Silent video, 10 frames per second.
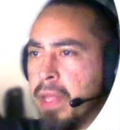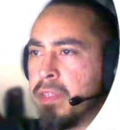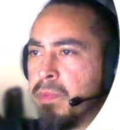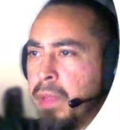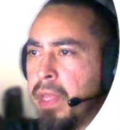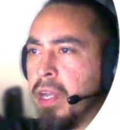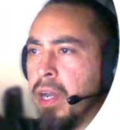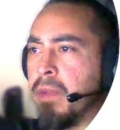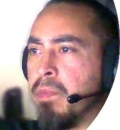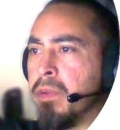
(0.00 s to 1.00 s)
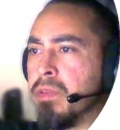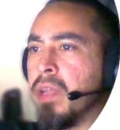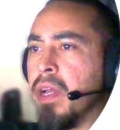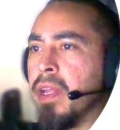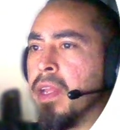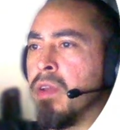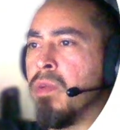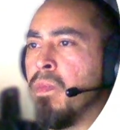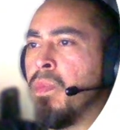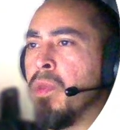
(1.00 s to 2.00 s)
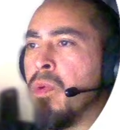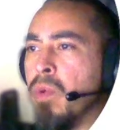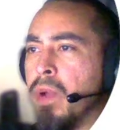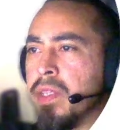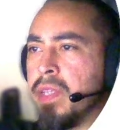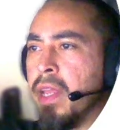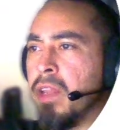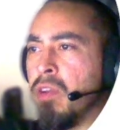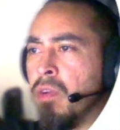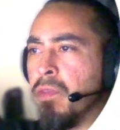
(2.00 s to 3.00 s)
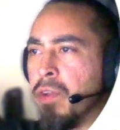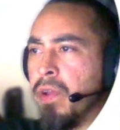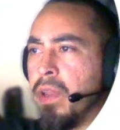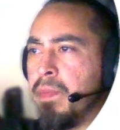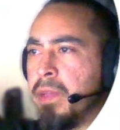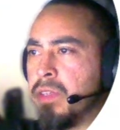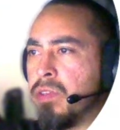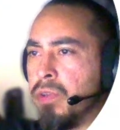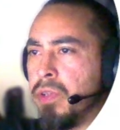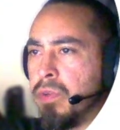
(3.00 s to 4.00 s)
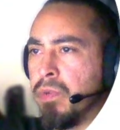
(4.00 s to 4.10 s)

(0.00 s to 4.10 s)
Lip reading: be God Most High, who has handed over your enemies to you.